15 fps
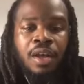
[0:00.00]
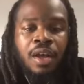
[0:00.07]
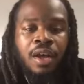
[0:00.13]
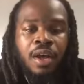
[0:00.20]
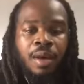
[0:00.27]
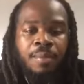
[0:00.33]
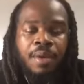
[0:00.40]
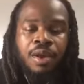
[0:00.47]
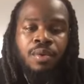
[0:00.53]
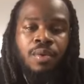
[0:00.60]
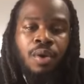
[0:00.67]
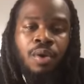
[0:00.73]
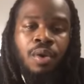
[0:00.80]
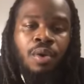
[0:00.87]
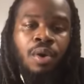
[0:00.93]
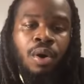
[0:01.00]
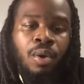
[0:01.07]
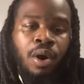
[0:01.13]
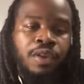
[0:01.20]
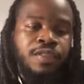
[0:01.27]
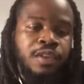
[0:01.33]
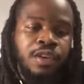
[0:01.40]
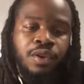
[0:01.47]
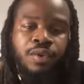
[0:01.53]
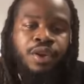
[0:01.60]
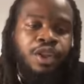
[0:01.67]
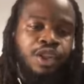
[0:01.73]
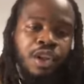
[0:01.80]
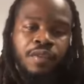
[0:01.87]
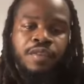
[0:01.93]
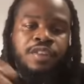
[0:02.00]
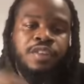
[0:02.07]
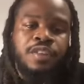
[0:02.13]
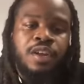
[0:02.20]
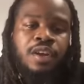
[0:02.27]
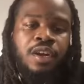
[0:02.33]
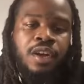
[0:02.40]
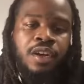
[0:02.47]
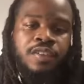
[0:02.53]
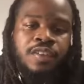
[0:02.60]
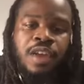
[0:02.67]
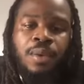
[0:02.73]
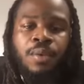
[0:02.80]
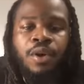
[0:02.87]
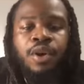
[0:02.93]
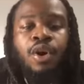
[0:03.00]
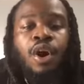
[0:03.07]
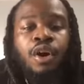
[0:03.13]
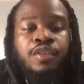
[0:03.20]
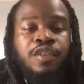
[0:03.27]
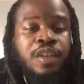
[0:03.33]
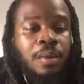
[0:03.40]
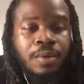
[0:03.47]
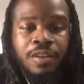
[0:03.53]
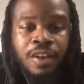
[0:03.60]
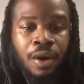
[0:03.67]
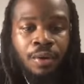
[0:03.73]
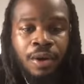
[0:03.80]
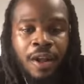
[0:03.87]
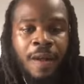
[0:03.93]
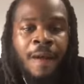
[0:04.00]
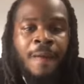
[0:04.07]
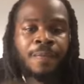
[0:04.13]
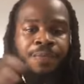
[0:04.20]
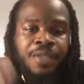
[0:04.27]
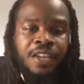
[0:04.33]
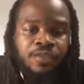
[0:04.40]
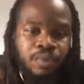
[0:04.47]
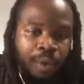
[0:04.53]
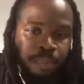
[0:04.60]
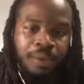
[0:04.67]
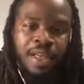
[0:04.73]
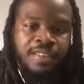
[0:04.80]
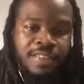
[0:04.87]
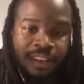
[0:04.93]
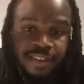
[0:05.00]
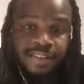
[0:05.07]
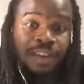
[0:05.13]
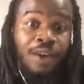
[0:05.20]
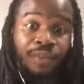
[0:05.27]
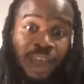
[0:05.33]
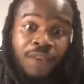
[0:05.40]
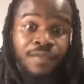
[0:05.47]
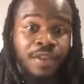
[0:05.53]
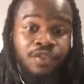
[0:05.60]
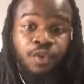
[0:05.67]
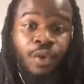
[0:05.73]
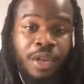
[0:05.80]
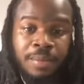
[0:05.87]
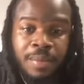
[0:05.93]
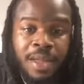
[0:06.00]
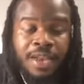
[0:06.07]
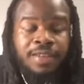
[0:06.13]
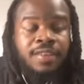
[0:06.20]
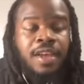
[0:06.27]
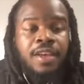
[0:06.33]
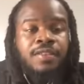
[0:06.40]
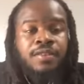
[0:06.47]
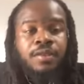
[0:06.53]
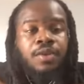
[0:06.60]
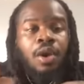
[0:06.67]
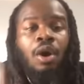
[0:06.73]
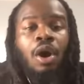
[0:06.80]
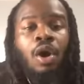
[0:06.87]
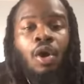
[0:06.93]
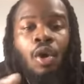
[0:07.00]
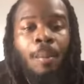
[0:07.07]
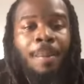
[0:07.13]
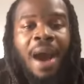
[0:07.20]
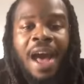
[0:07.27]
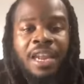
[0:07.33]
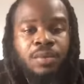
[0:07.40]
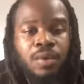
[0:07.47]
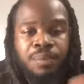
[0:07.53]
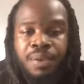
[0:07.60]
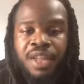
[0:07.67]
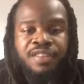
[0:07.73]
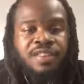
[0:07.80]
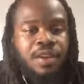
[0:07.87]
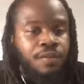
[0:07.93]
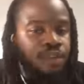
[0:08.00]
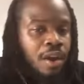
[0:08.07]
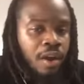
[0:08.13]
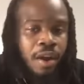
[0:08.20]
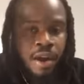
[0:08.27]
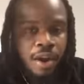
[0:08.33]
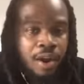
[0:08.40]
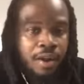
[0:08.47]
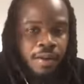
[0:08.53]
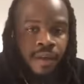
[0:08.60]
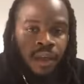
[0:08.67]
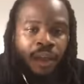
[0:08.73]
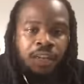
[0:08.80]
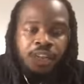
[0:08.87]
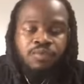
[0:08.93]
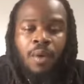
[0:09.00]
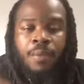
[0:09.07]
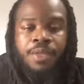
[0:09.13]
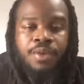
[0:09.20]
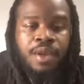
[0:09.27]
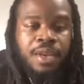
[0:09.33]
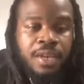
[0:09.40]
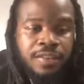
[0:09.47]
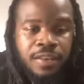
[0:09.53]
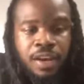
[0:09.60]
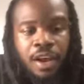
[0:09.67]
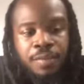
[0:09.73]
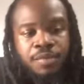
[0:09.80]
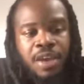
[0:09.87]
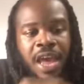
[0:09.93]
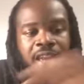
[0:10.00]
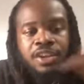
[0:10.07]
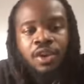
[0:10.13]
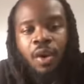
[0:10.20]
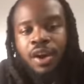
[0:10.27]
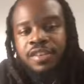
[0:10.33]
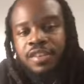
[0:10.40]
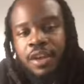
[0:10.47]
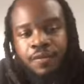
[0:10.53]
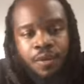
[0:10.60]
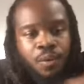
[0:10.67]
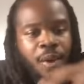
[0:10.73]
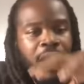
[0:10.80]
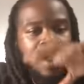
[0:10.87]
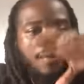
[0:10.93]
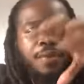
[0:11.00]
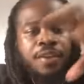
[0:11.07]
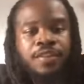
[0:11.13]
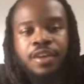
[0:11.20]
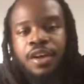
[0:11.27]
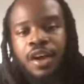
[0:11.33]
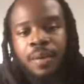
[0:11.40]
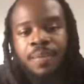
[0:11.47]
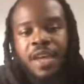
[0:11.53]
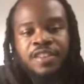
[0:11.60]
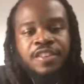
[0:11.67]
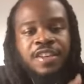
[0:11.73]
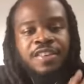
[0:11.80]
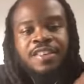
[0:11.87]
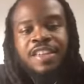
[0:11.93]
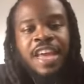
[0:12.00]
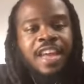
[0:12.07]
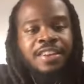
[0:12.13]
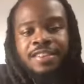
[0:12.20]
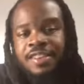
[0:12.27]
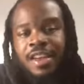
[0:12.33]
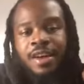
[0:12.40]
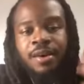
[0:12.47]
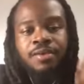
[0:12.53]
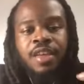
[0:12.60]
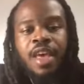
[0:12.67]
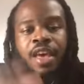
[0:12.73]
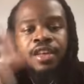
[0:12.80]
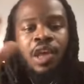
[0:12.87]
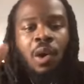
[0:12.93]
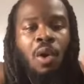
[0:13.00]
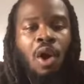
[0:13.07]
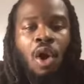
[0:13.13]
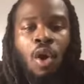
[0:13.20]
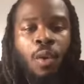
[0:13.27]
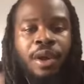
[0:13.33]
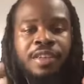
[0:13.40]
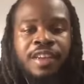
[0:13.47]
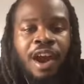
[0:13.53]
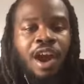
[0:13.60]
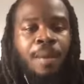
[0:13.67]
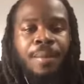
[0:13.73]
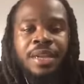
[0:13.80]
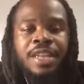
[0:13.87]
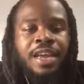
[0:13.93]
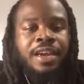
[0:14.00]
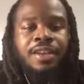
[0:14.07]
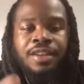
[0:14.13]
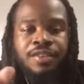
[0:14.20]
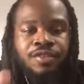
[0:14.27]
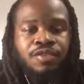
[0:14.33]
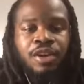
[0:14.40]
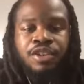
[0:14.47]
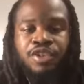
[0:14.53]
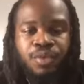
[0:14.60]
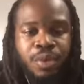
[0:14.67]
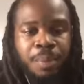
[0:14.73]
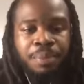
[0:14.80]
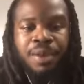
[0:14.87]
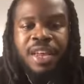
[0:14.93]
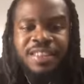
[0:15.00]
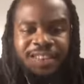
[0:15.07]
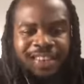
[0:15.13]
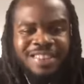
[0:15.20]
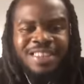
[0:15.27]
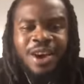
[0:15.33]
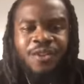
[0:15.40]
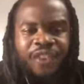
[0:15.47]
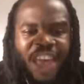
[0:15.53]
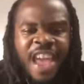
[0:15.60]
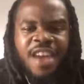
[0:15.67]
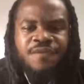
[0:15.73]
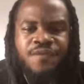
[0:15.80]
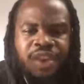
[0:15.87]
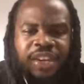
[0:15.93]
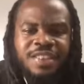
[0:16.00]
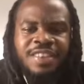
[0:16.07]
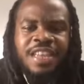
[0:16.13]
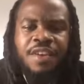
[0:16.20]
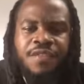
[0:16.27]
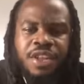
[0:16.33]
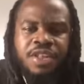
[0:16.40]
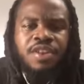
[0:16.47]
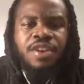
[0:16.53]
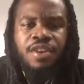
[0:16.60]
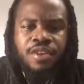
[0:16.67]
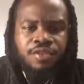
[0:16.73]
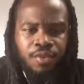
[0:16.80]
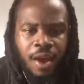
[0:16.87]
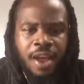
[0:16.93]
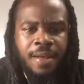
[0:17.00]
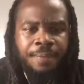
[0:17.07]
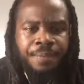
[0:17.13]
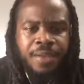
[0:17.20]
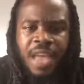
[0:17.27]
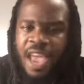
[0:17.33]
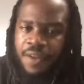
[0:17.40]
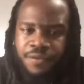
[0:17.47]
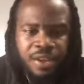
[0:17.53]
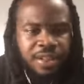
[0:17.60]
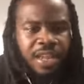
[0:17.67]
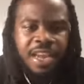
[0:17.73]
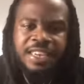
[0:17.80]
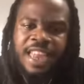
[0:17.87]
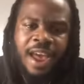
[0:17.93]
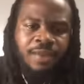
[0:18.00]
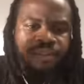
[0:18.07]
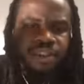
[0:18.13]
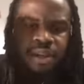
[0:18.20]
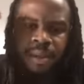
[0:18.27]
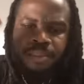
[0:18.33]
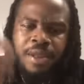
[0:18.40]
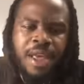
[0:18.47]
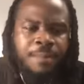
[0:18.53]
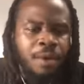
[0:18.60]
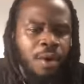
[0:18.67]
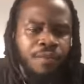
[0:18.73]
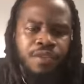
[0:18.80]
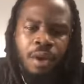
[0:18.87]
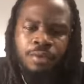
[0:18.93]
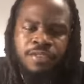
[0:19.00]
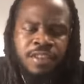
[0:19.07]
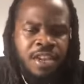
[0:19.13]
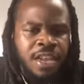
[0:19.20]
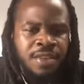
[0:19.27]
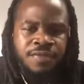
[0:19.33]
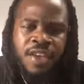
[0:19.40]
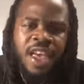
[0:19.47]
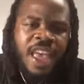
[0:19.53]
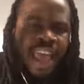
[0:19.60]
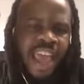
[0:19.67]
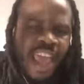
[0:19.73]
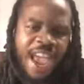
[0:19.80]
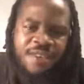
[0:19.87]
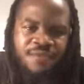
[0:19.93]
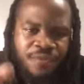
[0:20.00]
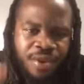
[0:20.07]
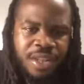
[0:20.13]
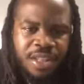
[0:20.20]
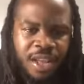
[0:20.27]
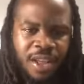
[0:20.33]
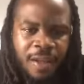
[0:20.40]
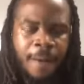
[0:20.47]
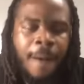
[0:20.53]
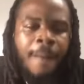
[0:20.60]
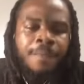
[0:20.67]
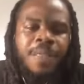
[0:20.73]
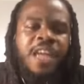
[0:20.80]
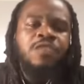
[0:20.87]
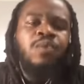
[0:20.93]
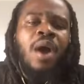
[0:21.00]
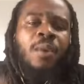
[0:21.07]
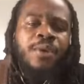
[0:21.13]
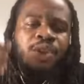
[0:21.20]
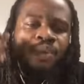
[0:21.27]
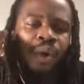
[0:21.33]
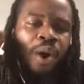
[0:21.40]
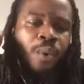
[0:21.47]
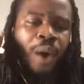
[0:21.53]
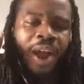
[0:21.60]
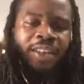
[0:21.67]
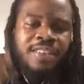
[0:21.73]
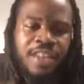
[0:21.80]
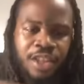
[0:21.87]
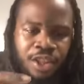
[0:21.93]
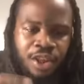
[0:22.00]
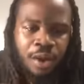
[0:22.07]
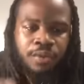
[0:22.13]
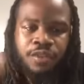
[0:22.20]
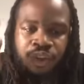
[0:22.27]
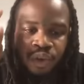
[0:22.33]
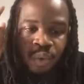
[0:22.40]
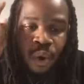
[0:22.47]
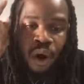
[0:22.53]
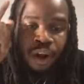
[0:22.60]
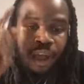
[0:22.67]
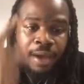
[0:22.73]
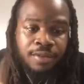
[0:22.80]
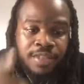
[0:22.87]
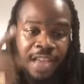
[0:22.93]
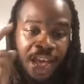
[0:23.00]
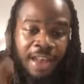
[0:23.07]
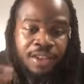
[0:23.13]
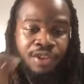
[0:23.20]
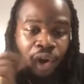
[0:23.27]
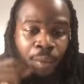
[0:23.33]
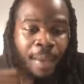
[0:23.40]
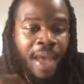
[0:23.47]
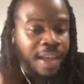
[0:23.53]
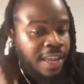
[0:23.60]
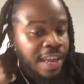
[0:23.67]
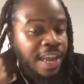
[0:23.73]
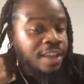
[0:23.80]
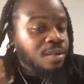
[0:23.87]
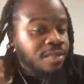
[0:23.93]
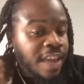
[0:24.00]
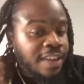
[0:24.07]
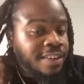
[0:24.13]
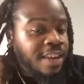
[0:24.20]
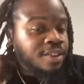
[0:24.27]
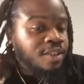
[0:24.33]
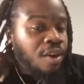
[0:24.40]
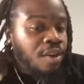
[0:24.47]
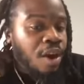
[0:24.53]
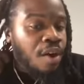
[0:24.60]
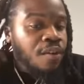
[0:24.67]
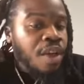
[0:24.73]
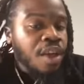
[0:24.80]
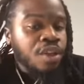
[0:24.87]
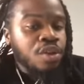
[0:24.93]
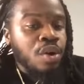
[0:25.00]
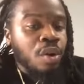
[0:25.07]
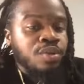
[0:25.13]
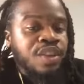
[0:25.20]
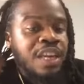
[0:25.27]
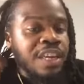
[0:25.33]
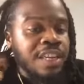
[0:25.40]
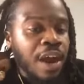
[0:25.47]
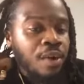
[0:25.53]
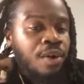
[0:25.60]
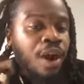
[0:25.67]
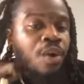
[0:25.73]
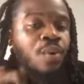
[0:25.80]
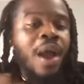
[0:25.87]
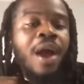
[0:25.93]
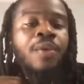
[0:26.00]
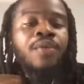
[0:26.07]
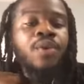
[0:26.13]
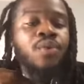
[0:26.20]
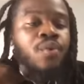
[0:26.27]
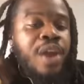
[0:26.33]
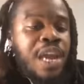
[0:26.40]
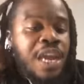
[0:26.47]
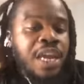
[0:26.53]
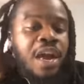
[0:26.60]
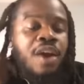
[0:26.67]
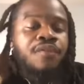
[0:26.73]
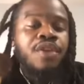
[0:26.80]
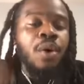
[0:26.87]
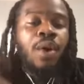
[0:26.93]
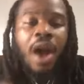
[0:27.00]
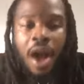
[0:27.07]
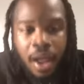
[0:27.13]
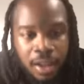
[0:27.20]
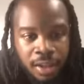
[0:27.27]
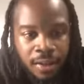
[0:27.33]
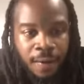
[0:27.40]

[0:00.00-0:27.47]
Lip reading: mineral or a secretion of a steroid called serotonin. This replaces itself every 20 minutes. So your whole body replaces itself, your hair. That's why when you get in the tub, you got dark stuff around the tub. That's your skin cells. Your whole entire molecular structure replaces itself every 7 years, right? Everything down to the enamel of your teeth, everything. That's why when you wear white t-shirts and you walk outside and you go back in, you take that shirt off, you're going to see dirt around the ring of your collar.